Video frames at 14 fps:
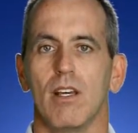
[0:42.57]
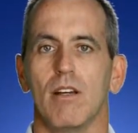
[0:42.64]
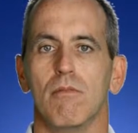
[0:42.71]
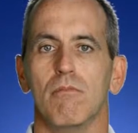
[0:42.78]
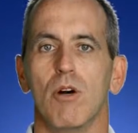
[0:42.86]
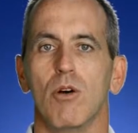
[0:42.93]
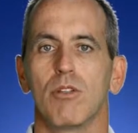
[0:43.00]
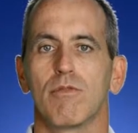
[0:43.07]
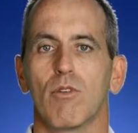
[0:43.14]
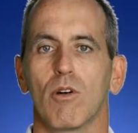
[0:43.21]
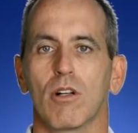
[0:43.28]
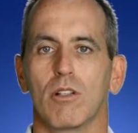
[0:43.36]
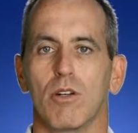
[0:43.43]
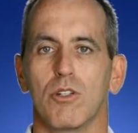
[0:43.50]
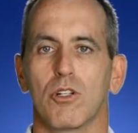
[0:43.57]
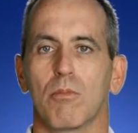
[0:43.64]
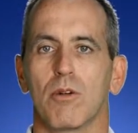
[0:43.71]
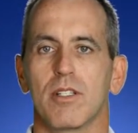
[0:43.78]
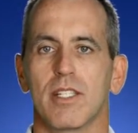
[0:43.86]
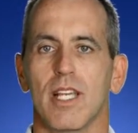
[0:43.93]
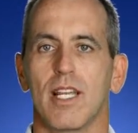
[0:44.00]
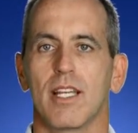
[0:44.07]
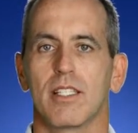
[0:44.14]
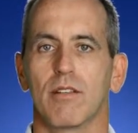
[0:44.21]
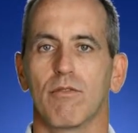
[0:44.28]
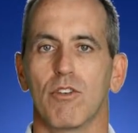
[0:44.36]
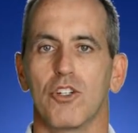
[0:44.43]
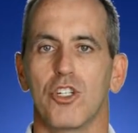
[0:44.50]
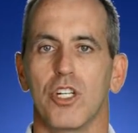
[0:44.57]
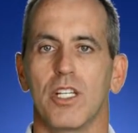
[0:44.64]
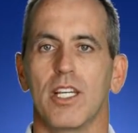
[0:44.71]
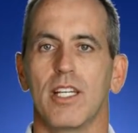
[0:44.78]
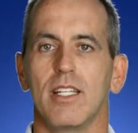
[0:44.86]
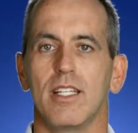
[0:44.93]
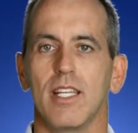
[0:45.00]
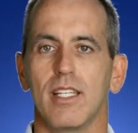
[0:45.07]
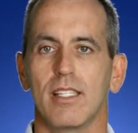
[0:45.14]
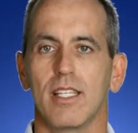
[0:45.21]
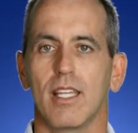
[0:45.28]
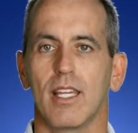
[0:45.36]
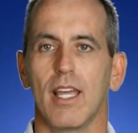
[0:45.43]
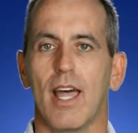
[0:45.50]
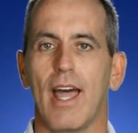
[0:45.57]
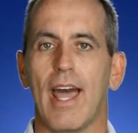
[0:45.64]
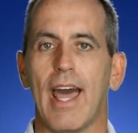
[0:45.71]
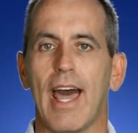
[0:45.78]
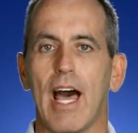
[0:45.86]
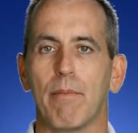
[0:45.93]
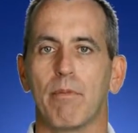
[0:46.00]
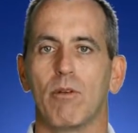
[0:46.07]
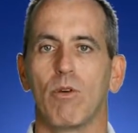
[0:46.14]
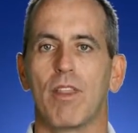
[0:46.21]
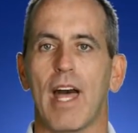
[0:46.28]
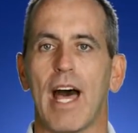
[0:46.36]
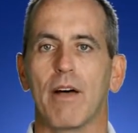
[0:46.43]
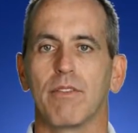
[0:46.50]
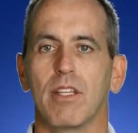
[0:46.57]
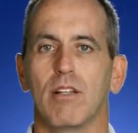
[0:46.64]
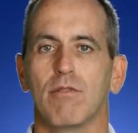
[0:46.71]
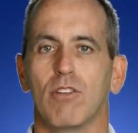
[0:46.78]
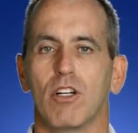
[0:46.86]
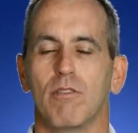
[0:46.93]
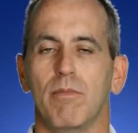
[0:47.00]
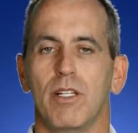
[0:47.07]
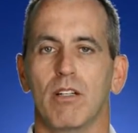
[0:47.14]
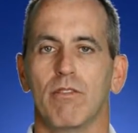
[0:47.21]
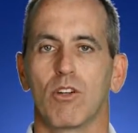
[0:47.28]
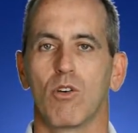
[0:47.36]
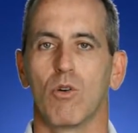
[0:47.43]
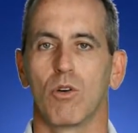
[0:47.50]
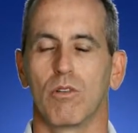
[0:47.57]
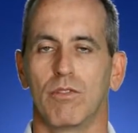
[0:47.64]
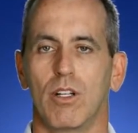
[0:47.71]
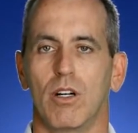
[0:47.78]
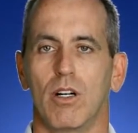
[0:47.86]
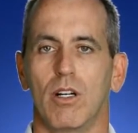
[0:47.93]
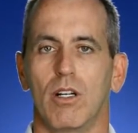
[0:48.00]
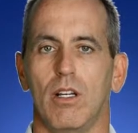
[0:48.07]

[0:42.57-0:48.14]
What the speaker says: Most foreclosure proceedings in Virginia and D.C. happen without the involvement of a court of law.